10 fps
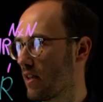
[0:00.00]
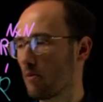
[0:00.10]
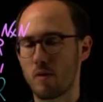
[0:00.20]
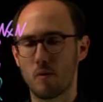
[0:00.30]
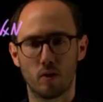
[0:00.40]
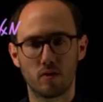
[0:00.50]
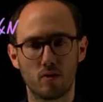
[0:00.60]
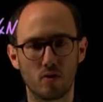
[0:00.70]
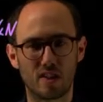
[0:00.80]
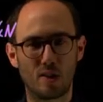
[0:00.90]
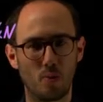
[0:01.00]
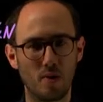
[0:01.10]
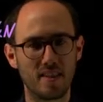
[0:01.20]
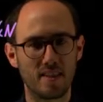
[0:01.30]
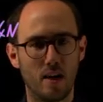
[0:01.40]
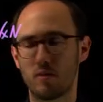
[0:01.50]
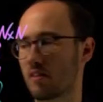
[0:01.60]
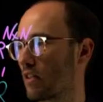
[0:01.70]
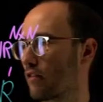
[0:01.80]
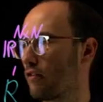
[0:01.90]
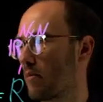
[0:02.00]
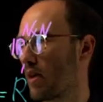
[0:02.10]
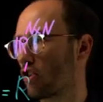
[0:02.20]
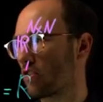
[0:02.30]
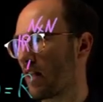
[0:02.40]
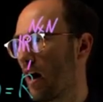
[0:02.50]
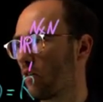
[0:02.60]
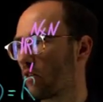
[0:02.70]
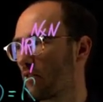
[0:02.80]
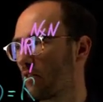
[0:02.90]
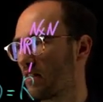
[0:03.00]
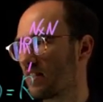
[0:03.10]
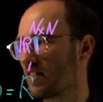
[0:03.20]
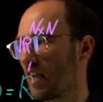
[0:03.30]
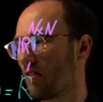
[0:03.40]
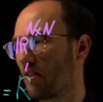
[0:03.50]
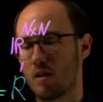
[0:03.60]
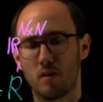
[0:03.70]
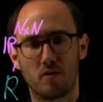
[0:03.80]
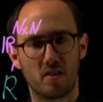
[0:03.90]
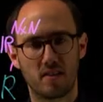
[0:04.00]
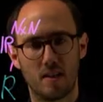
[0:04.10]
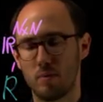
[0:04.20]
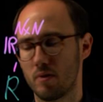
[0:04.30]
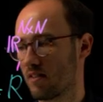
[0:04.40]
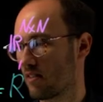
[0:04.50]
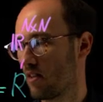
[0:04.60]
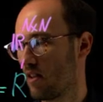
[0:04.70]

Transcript: We want to squeeze out the information out of this area of the samples.